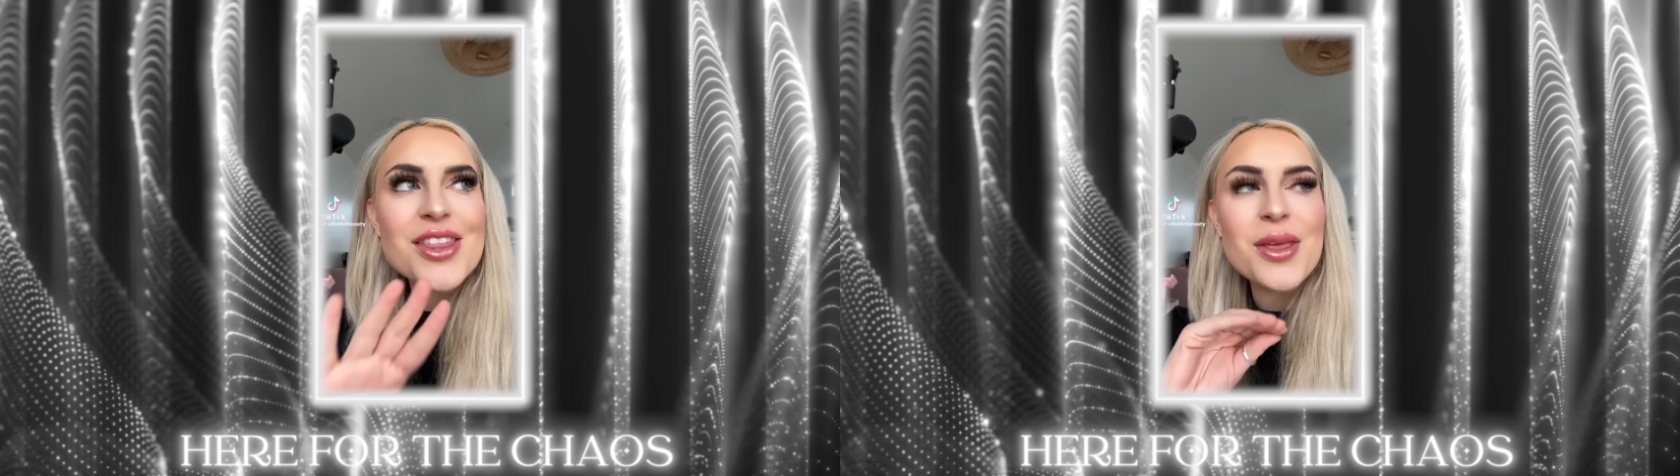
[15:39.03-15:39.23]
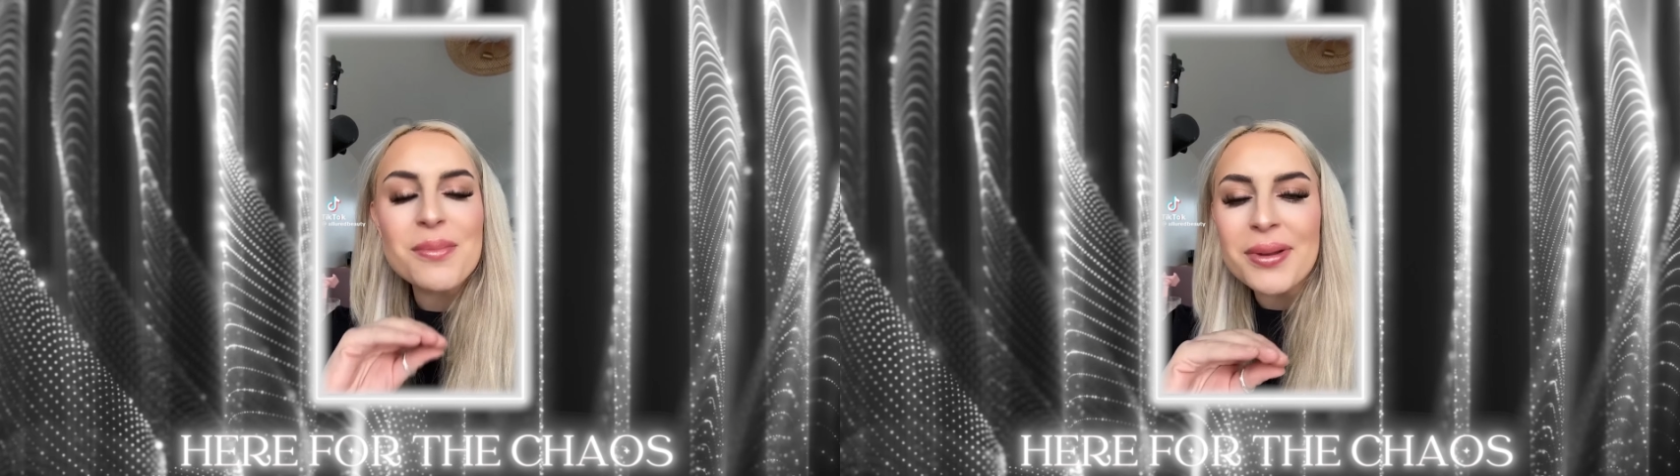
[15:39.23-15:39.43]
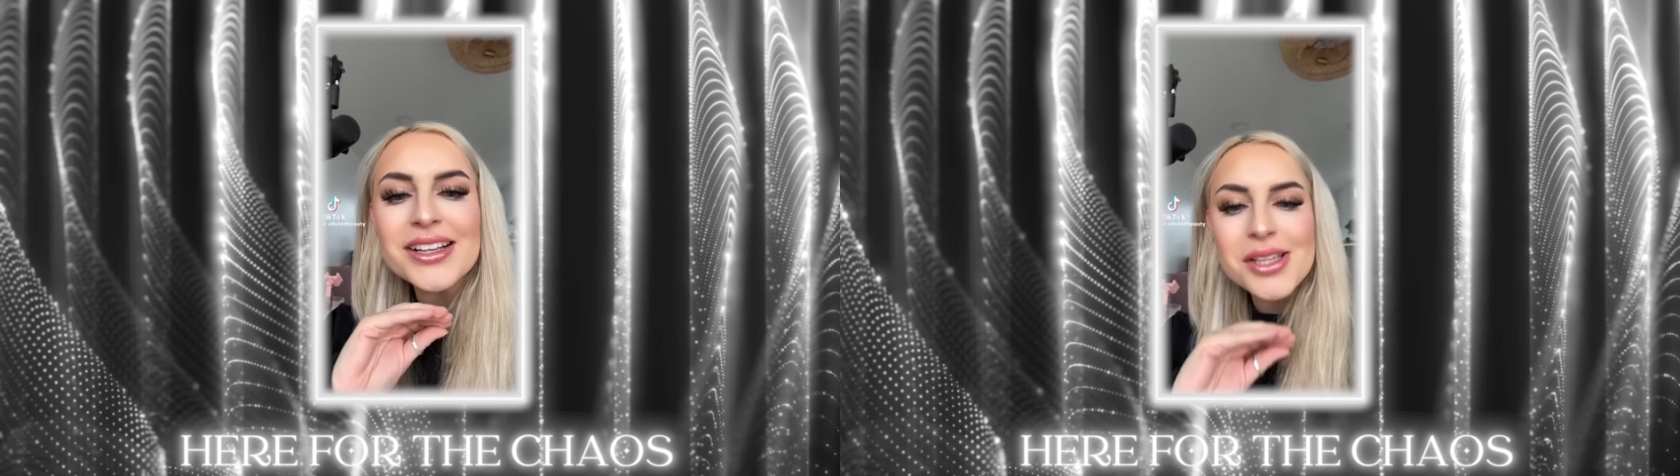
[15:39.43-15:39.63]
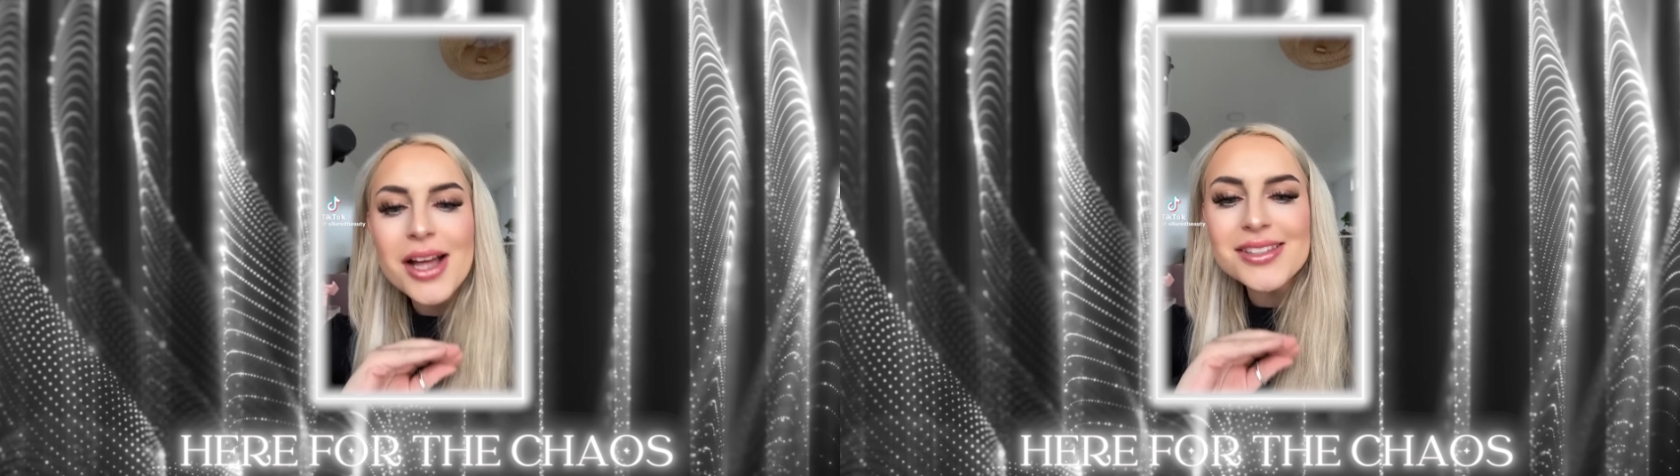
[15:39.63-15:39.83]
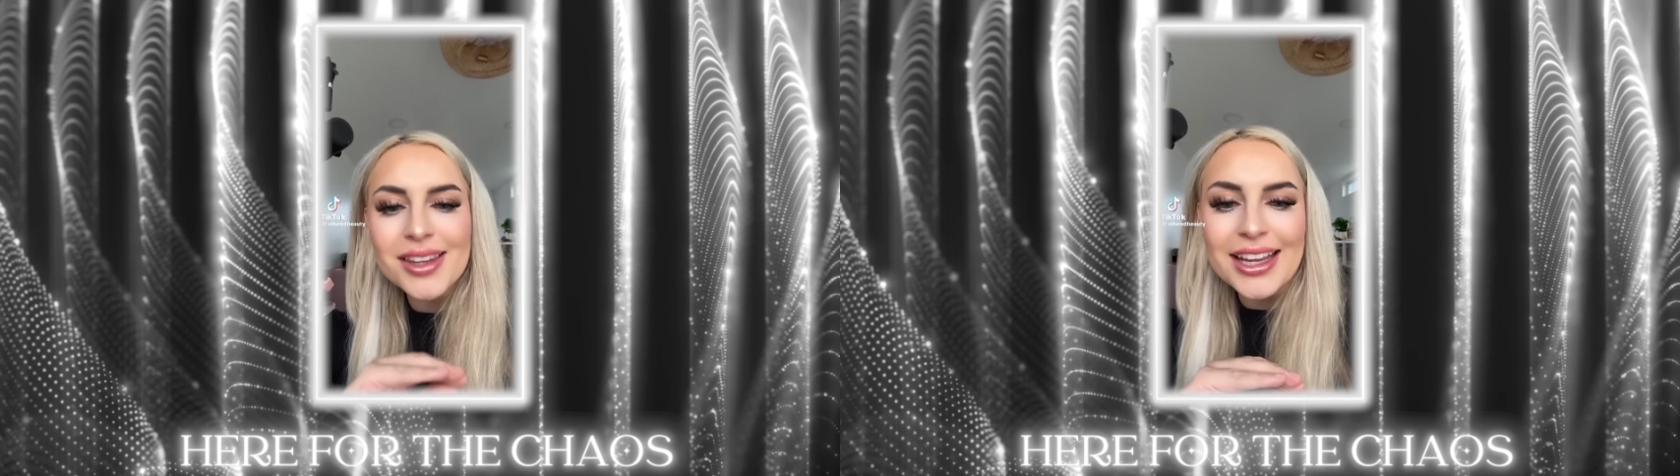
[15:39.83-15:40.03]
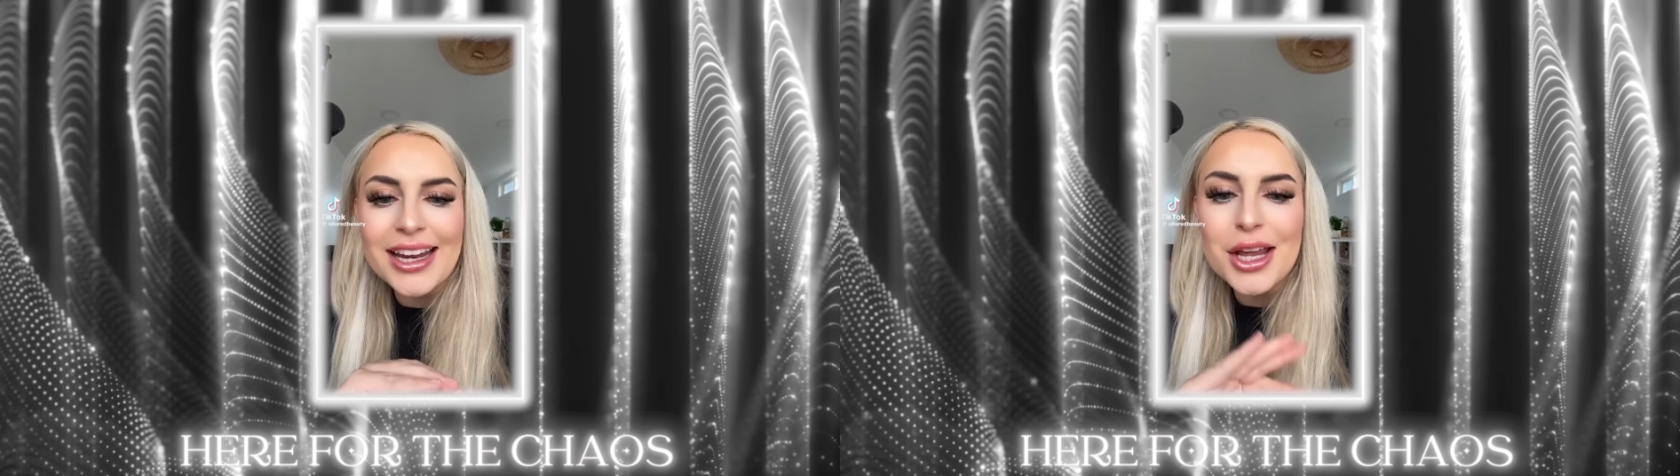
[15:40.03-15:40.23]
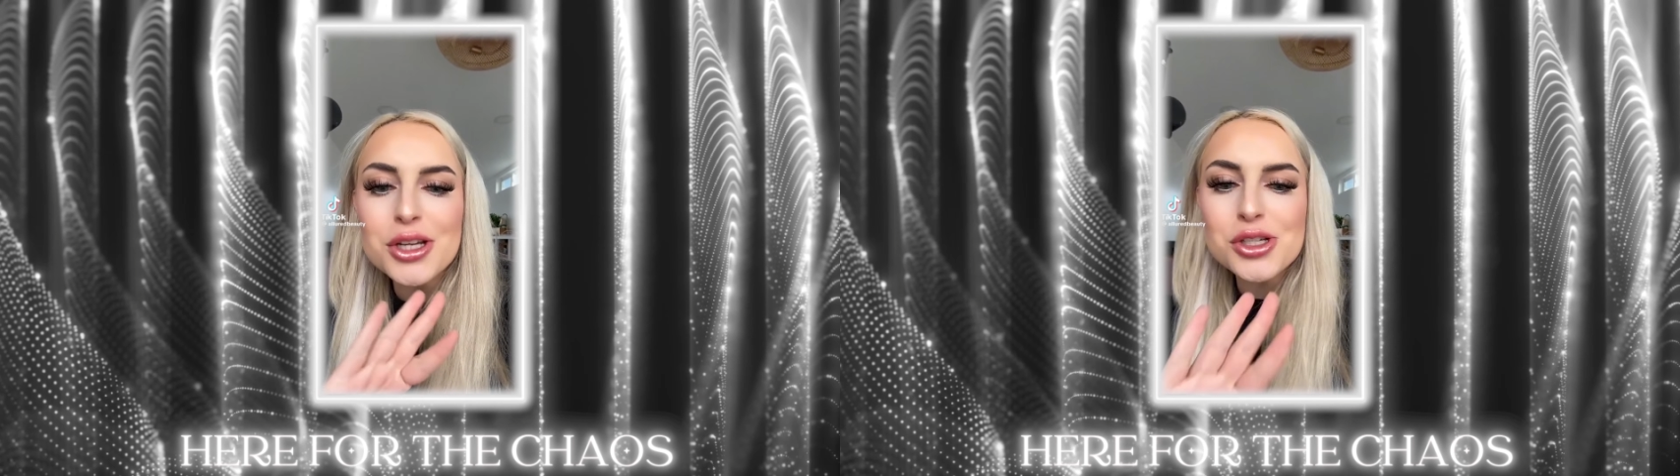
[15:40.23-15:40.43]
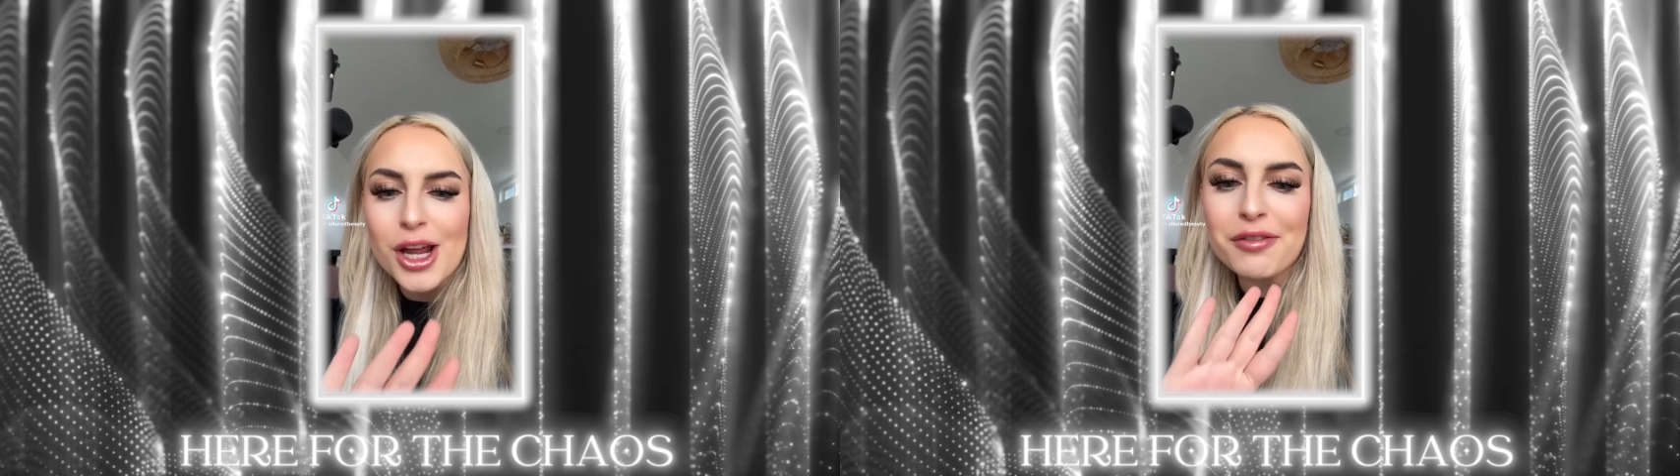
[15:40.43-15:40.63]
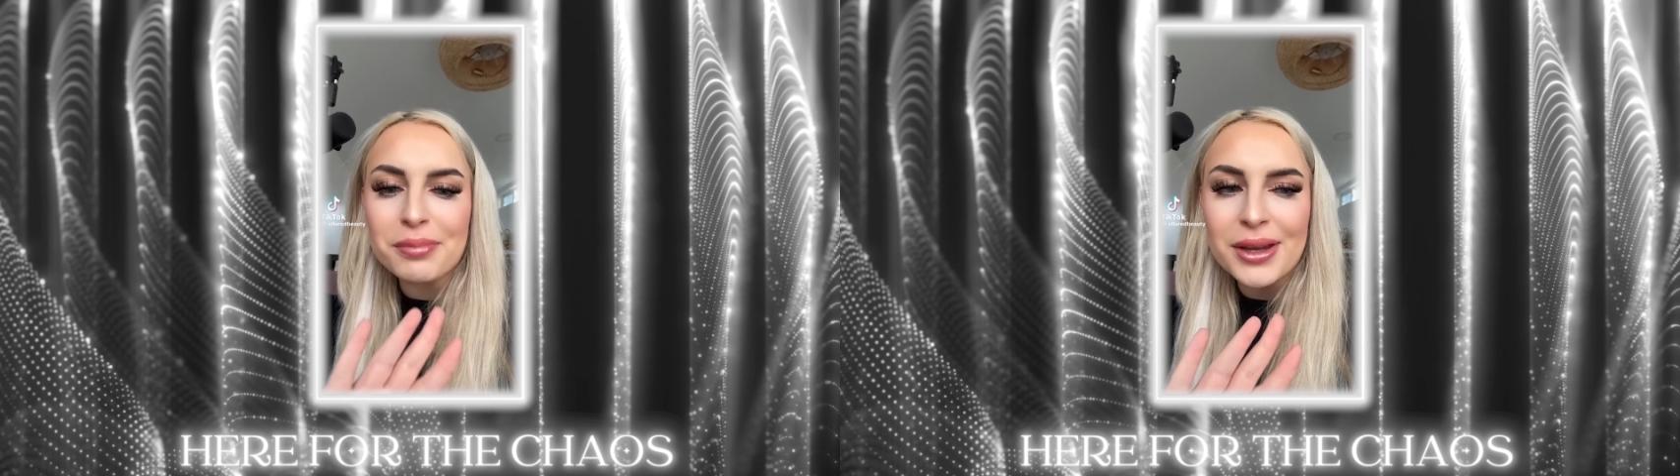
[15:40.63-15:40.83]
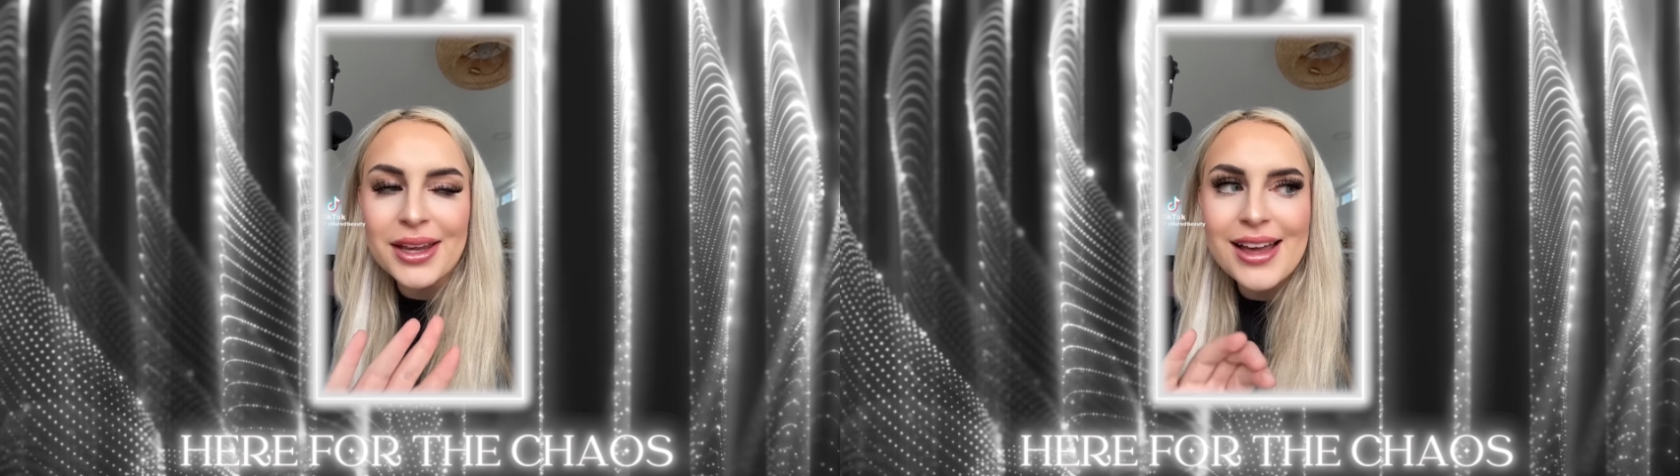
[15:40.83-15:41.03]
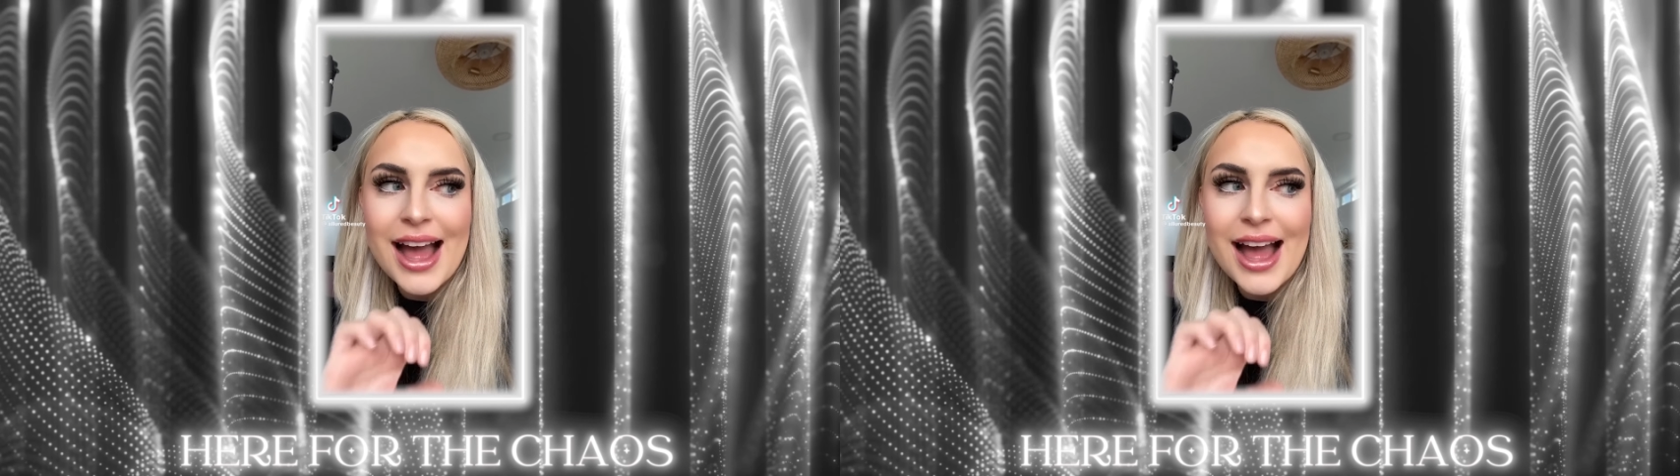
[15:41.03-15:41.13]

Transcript: The pink sauce lady, Chef Pii,